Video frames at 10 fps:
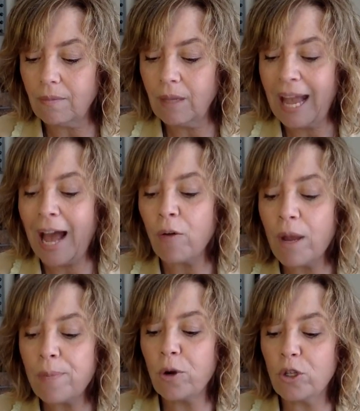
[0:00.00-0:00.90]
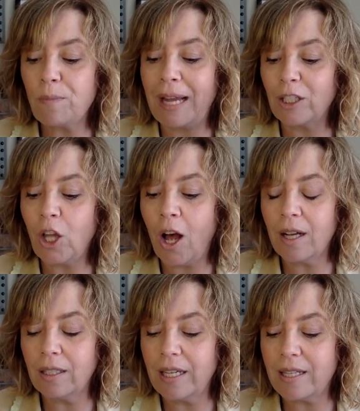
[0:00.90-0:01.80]
how do I approach my
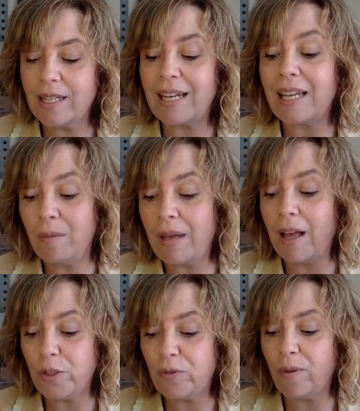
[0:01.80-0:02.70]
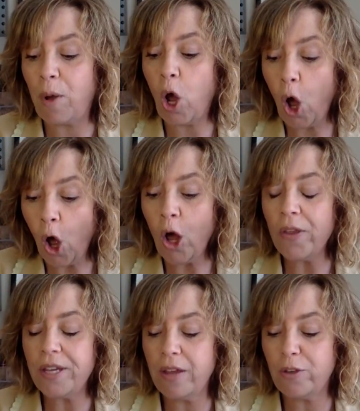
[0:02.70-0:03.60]
long list and emails from all
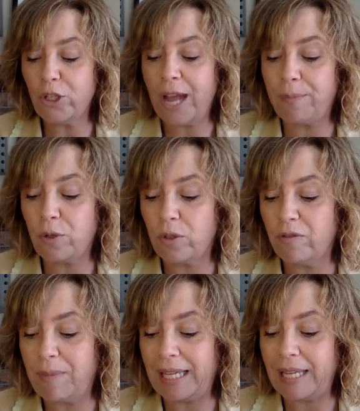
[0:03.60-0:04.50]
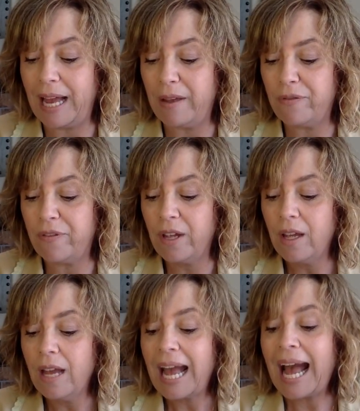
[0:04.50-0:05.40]
the other chapters of my life?
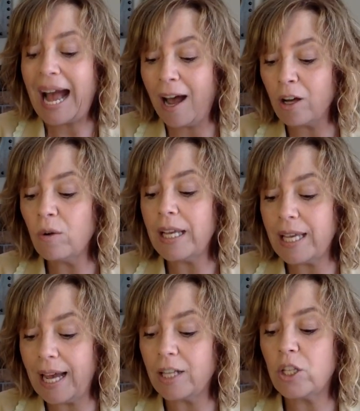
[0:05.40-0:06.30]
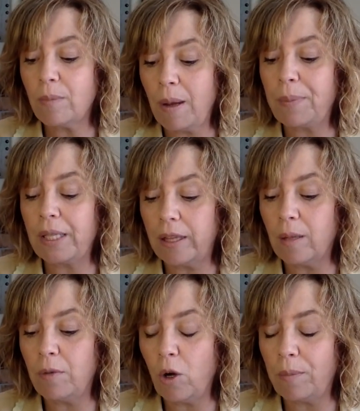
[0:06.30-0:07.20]
How do I catch them up and let them know I'm